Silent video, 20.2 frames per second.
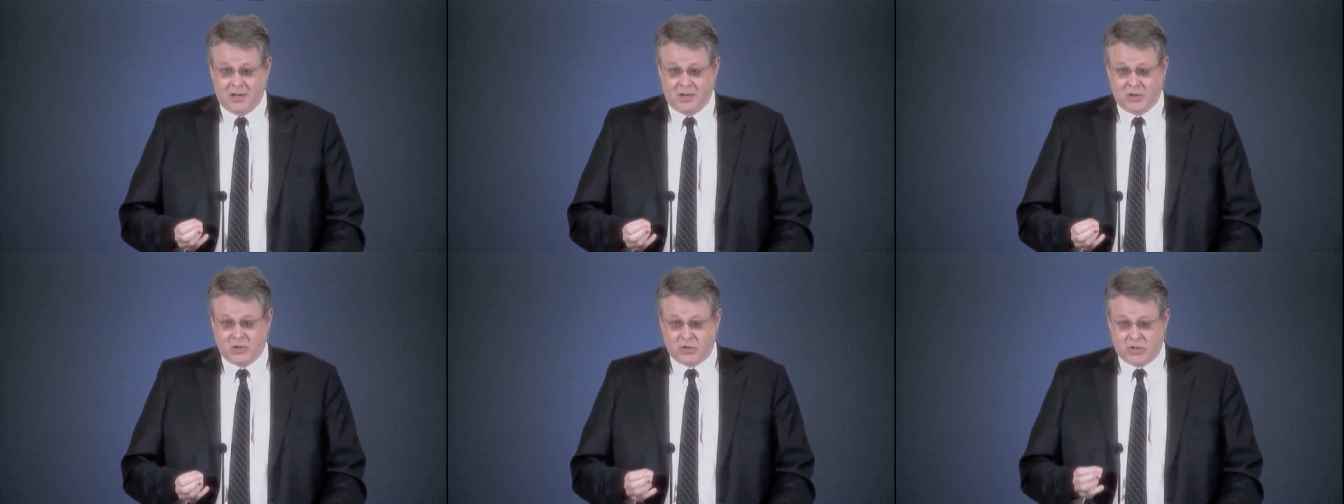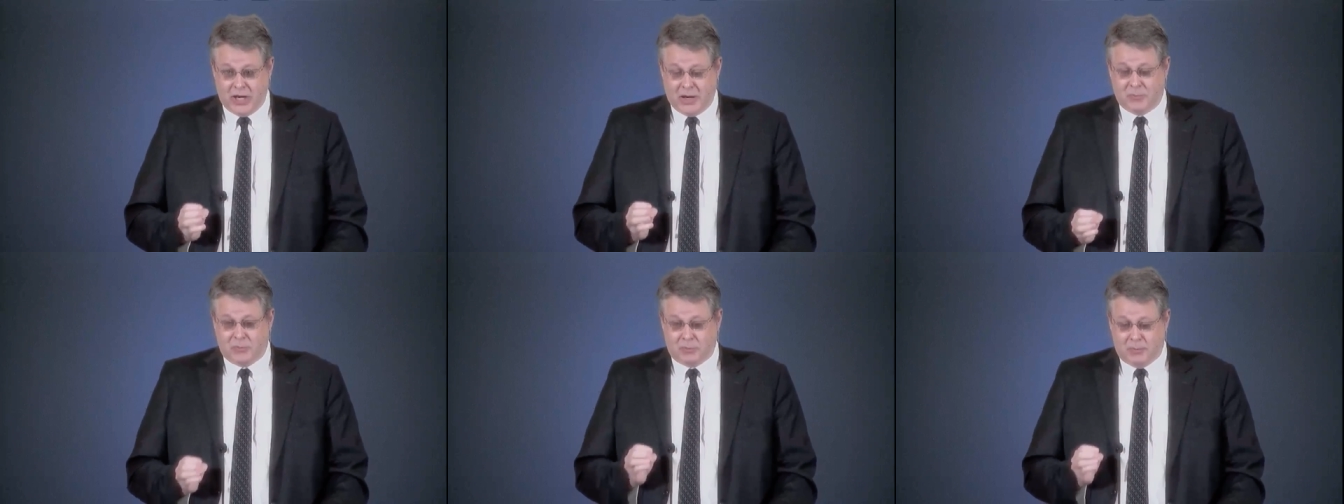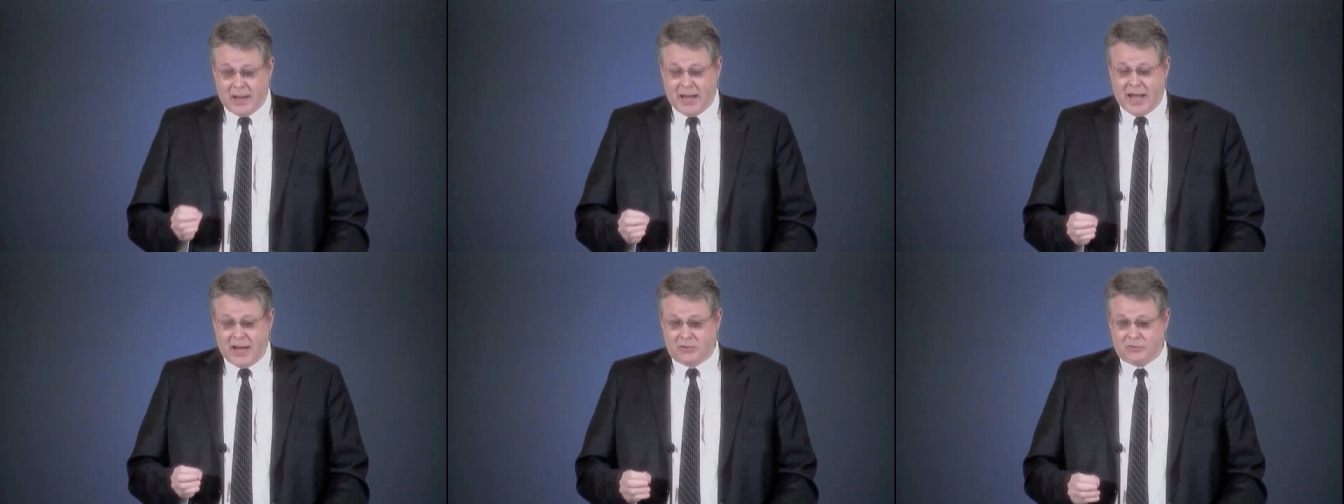James
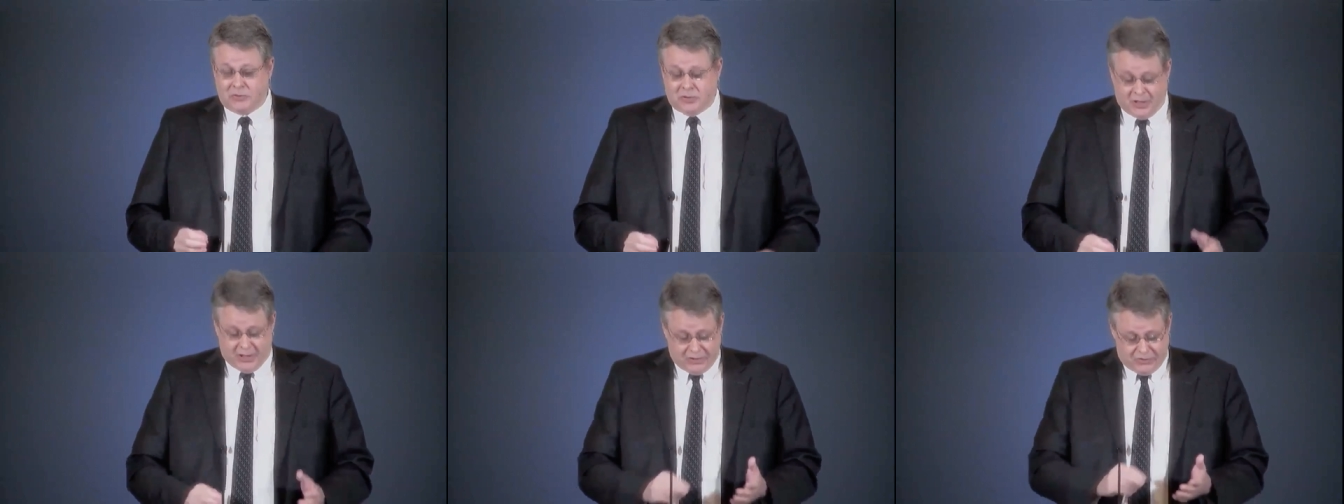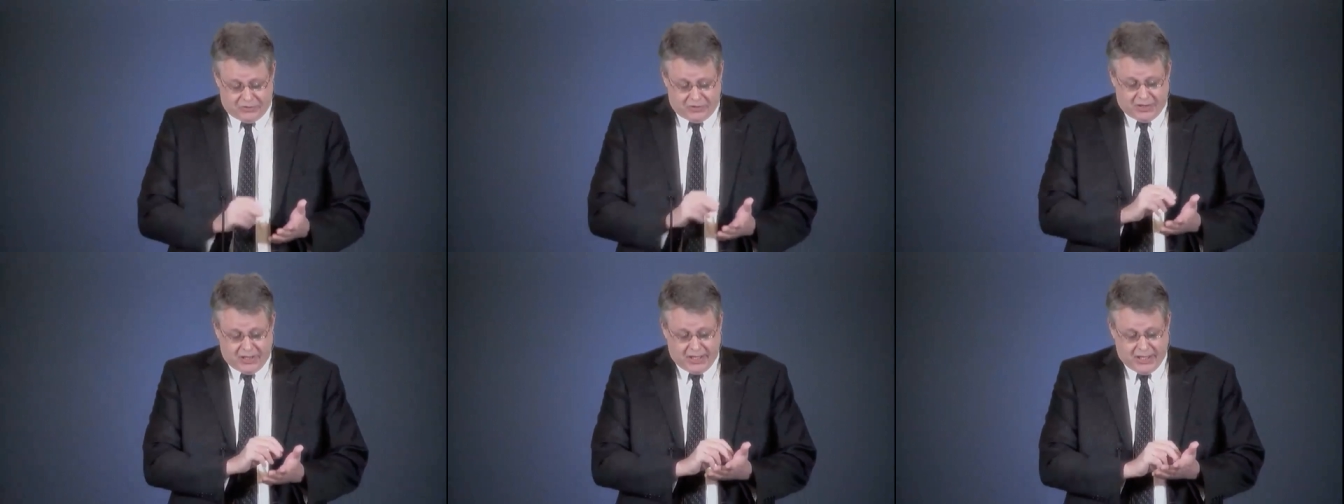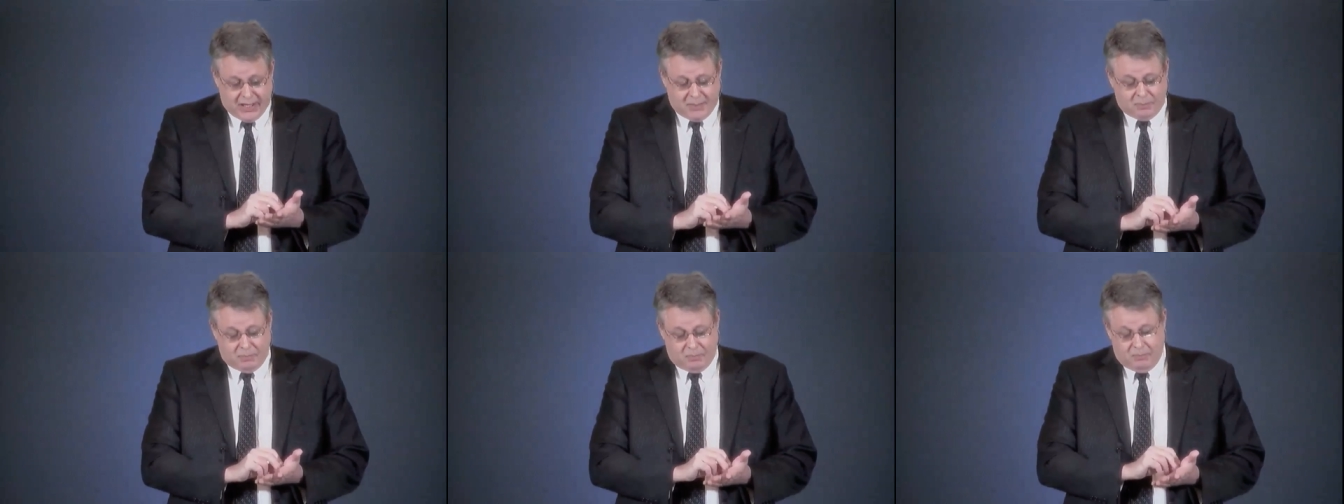Madison is
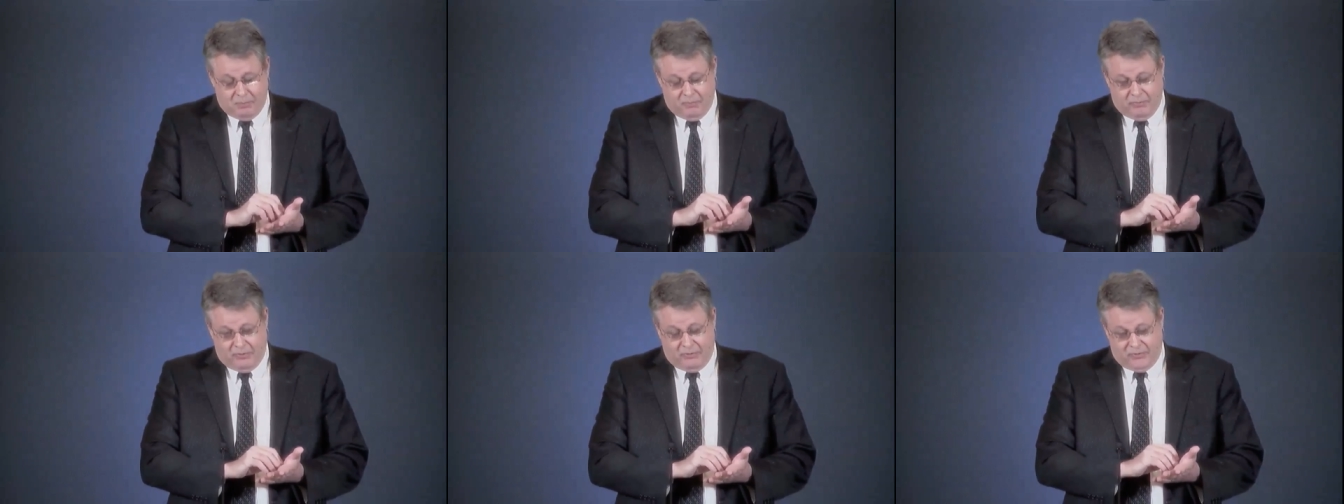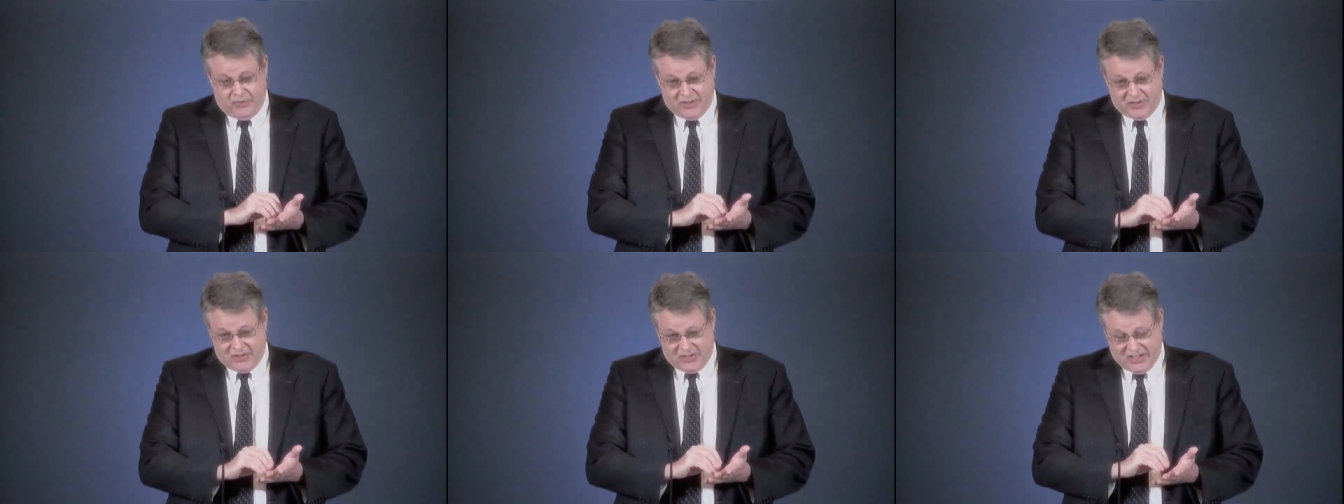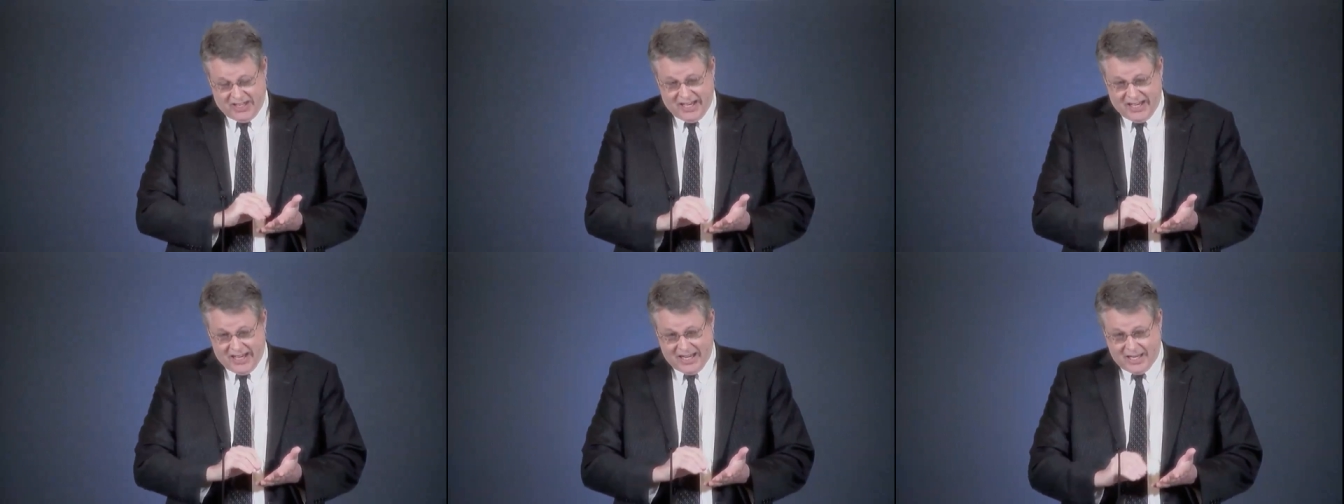the
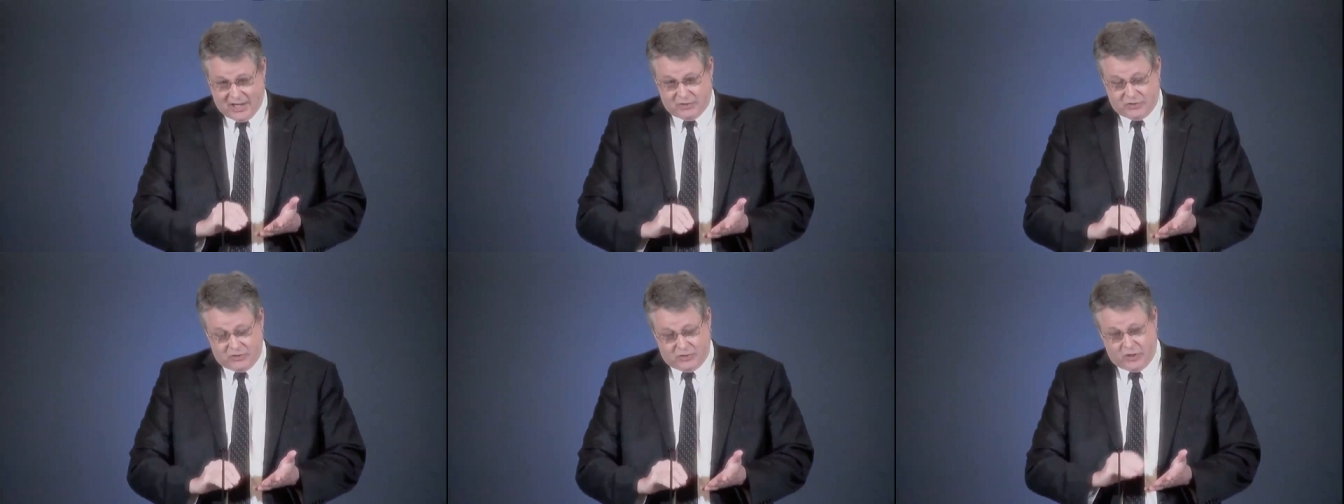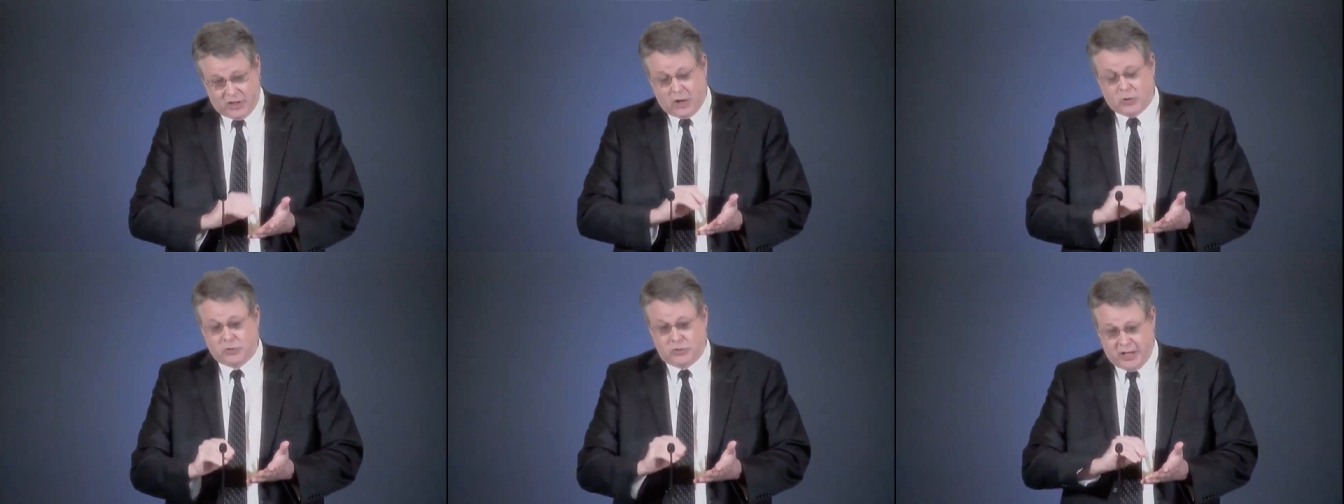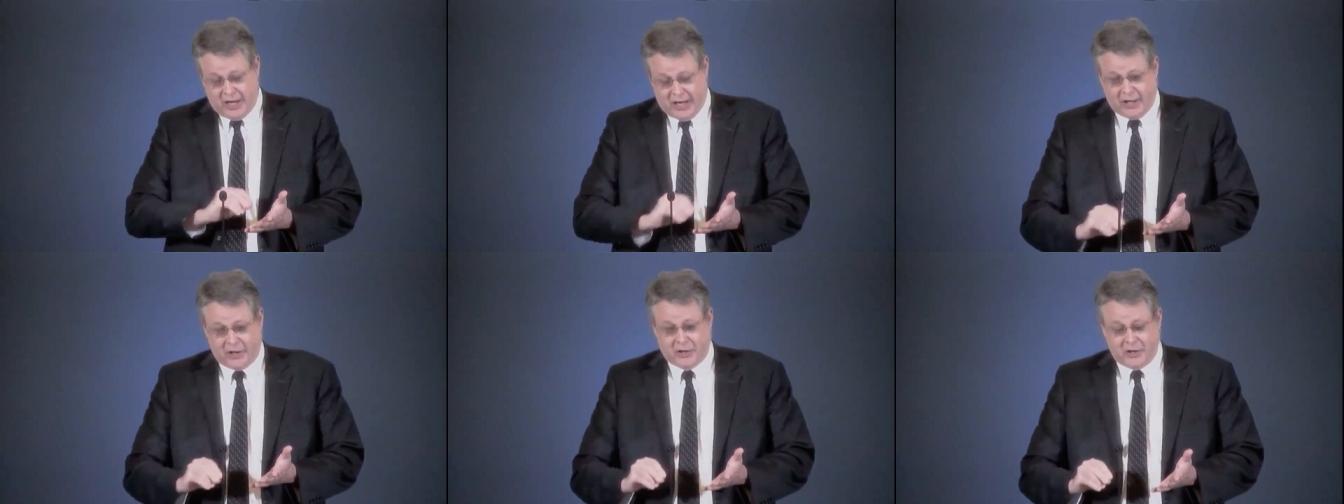fastidious note
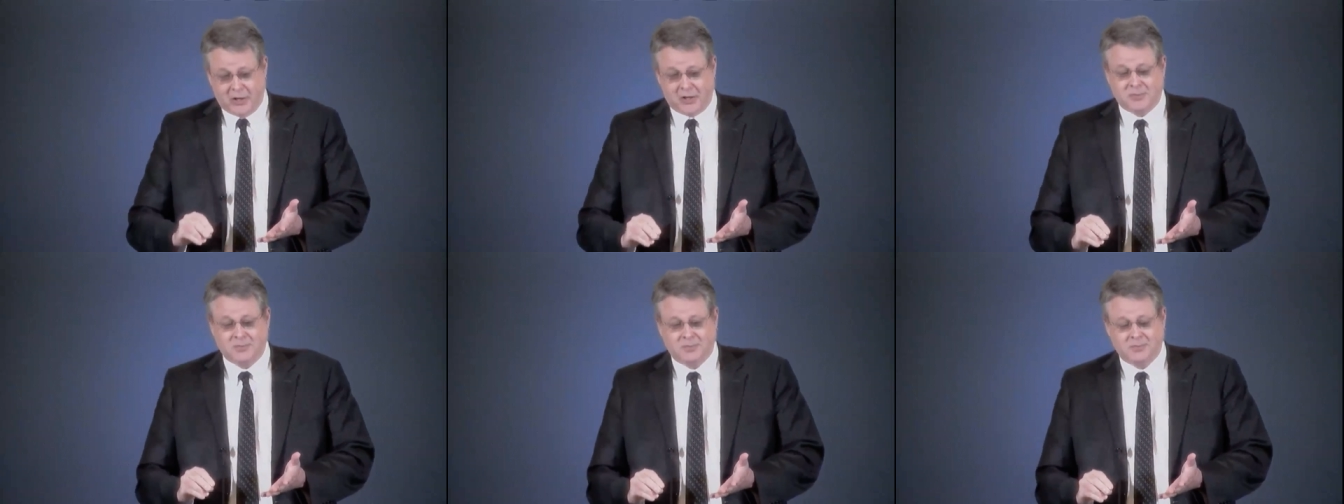taker